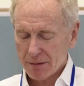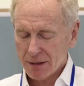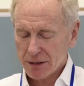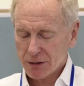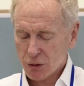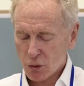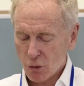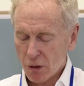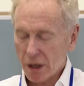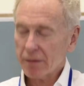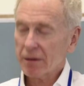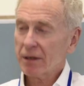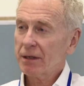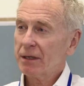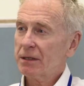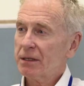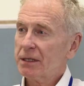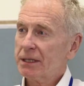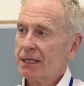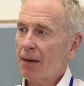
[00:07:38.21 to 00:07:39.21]
short
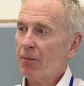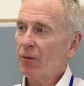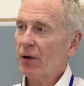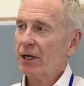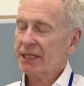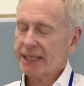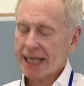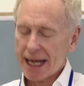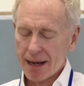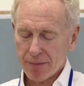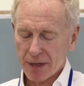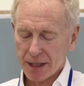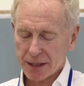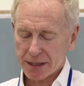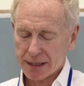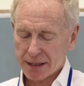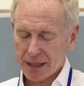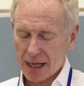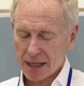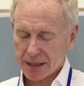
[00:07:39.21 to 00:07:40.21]
summary
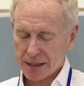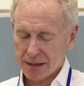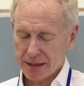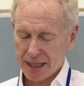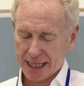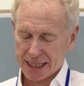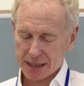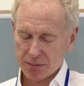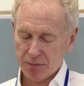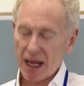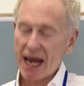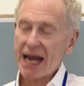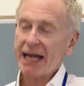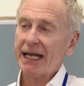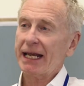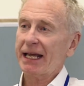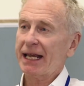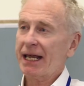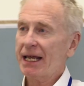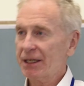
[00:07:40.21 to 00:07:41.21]
statements
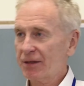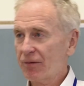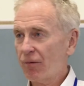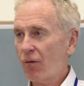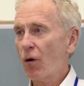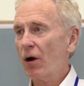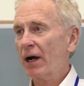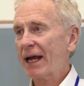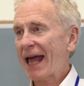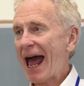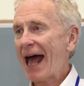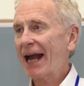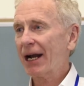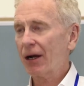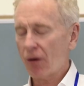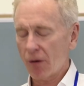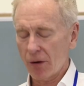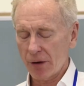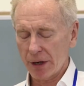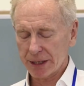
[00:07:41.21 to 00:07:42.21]
explaining his 4
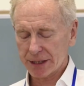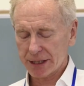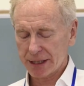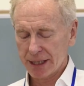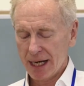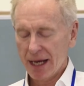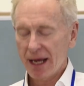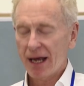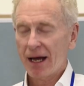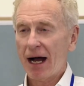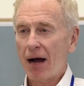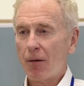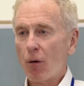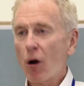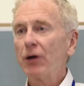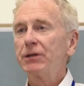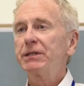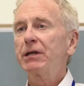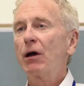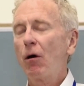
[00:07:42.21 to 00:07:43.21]
categories,
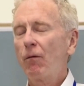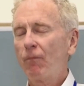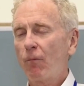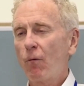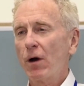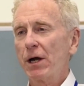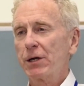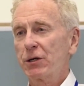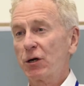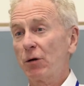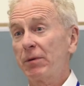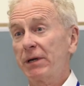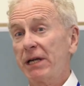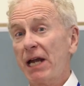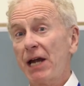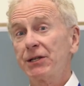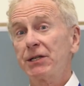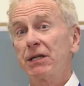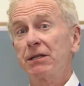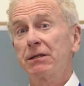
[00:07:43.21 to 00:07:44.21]
or his 4
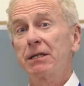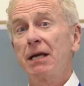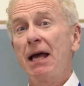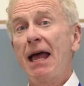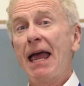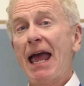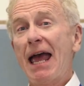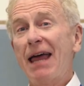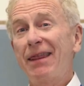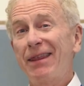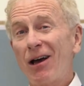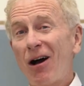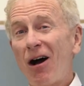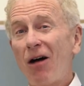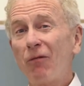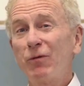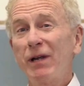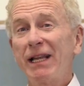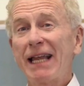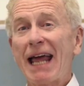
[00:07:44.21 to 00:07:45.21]
interpretations, and they
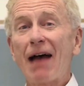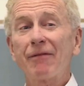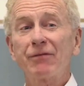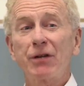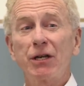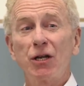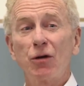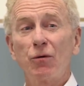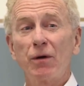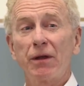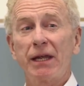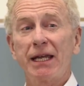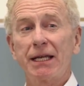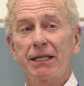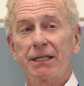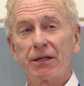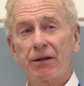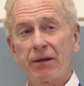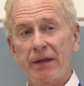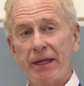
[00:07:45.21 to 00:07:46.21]
all really have to do with
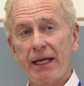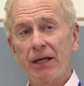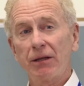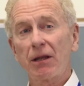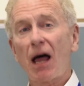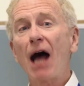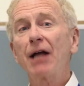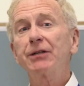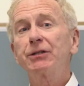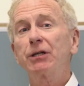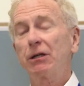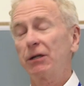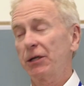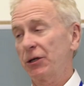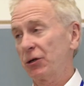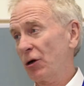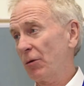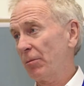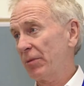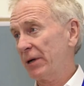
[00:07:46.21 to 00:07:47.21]
his theological
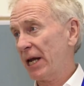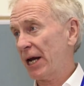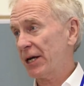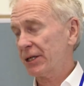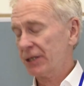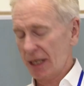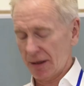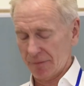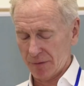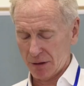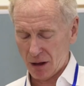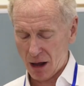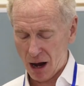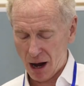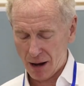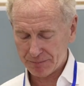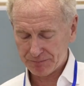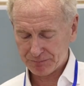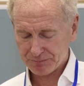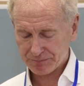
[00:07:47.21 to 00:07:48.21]
interpretation of the
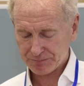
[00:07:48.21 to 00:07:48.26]
law.